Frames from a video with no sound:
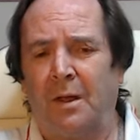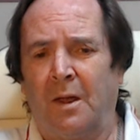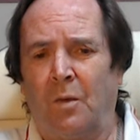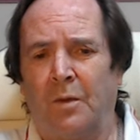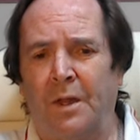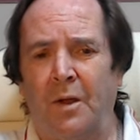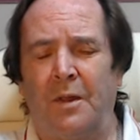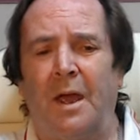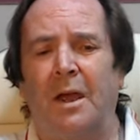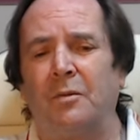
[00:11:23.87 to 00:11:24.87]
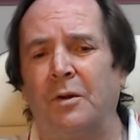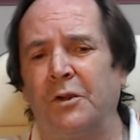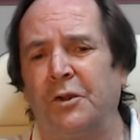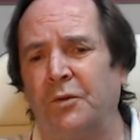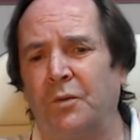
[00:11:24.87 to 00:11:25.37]
Without that,
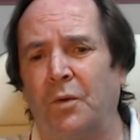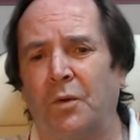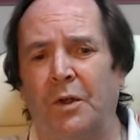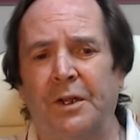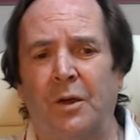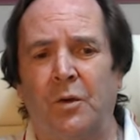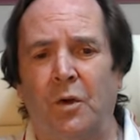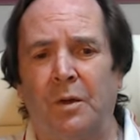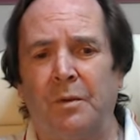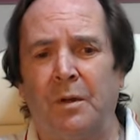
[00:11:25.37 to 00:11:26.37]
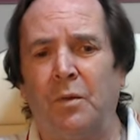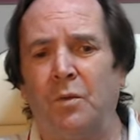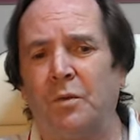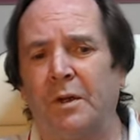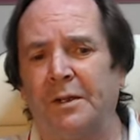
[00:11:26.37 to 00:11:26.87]
Russia's role in the economy
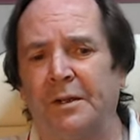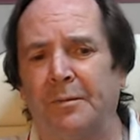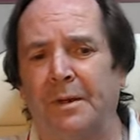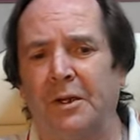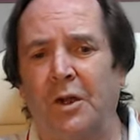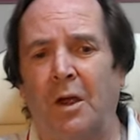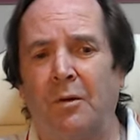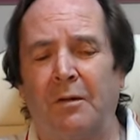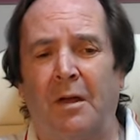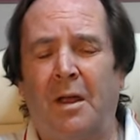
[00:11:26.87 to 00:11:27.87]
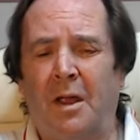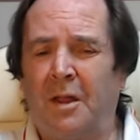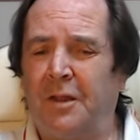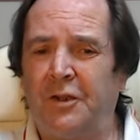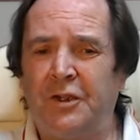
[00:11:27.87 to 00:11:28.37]
will diminish. However,
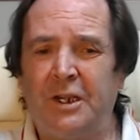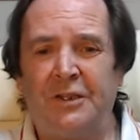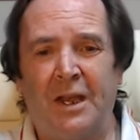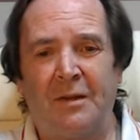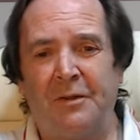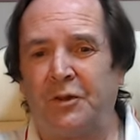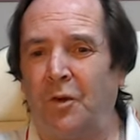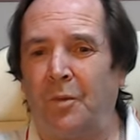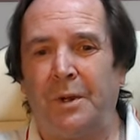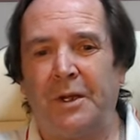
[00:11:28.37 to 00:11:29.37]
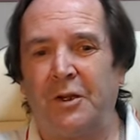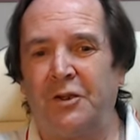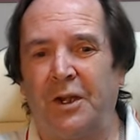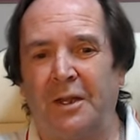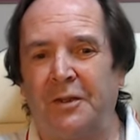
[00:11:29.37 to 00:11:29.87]
the G7's got bigger
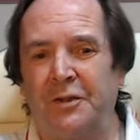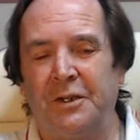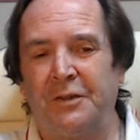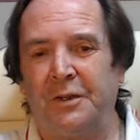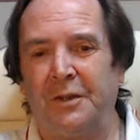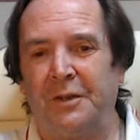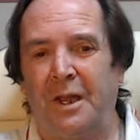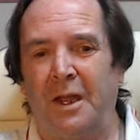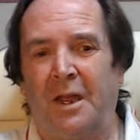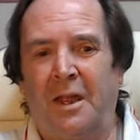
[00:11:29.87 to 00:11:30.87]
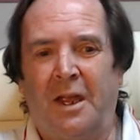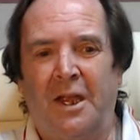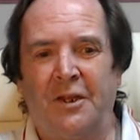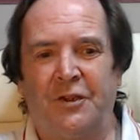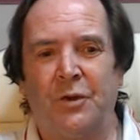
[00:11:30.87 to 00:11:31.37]
challenges than that.
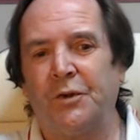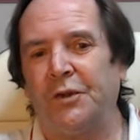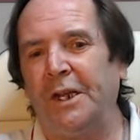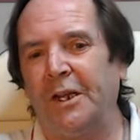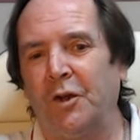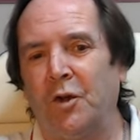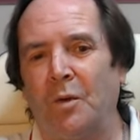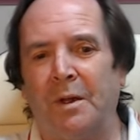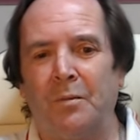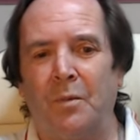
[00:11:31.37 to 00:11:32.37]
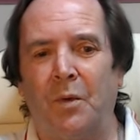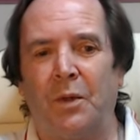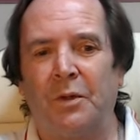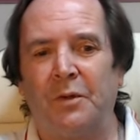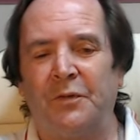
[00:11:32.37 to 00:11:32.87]
Its socio-economic
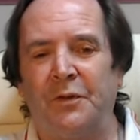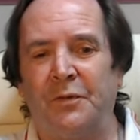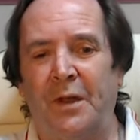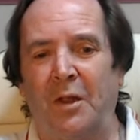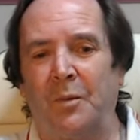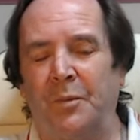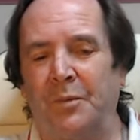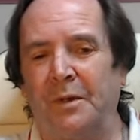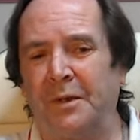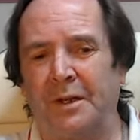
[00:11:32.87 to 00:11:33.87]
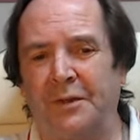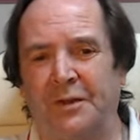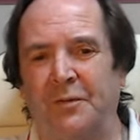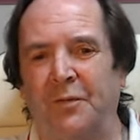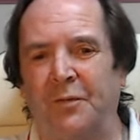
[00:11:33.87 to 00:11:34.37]
model of development has
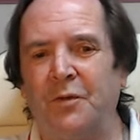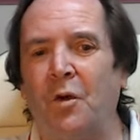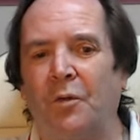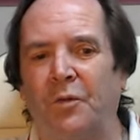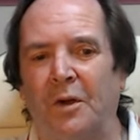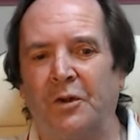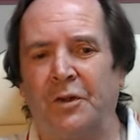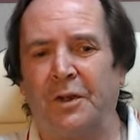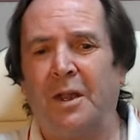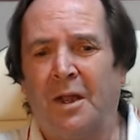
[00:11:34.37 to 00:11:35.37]
not functioned